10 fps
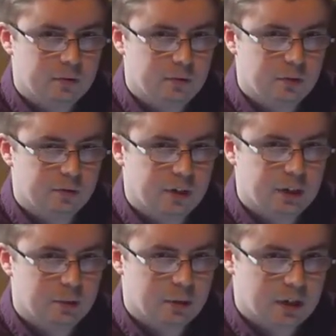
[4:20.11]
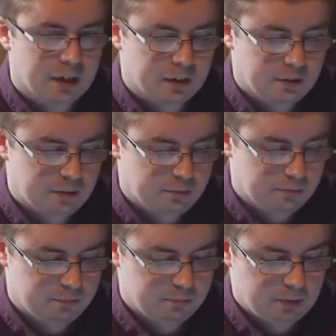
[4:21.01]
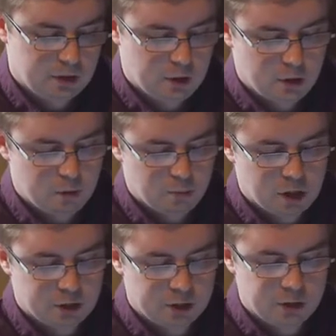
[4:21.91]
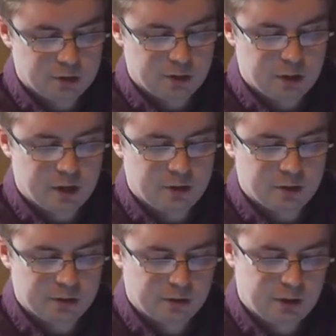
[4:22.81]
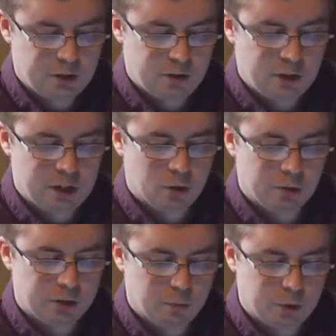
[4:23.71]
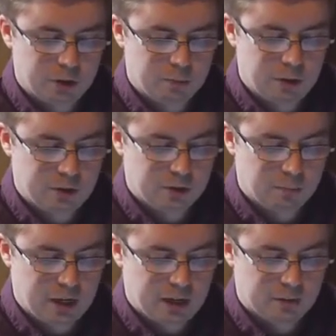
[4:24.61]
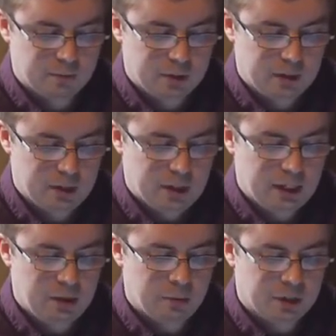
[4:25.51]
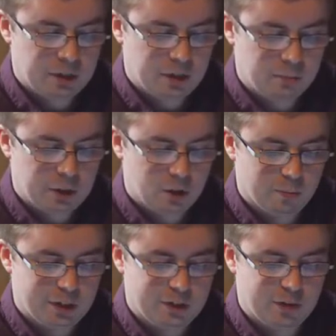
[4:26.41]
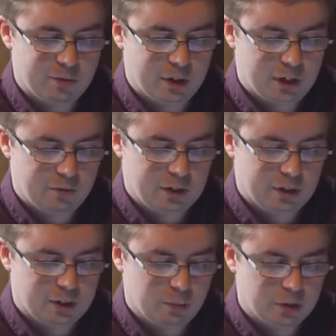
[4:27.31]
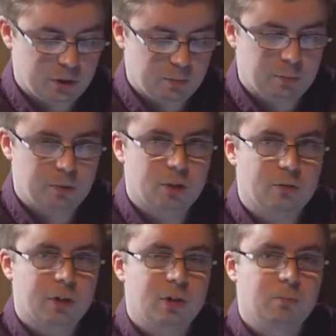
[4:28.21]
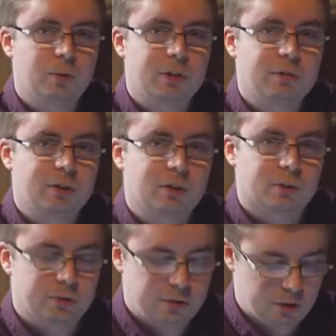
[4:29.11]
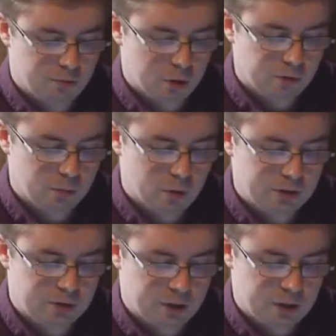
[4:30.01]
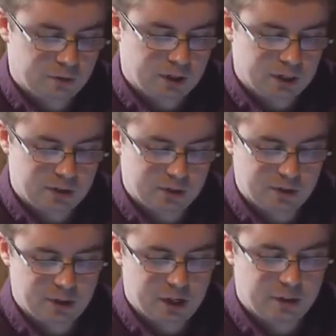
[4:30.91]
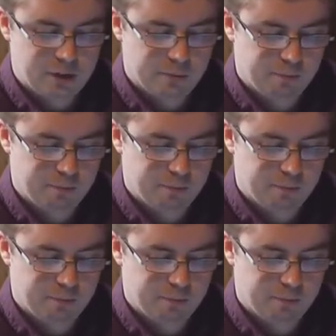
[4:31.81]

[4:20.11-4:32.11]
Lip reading: You're very quiet." Parker looked at the others, these 3 older, more experienced men. He wished he could be home in Itchen Ferry village, watching people do nothing more difficult than row from one side of the Itchen to the other.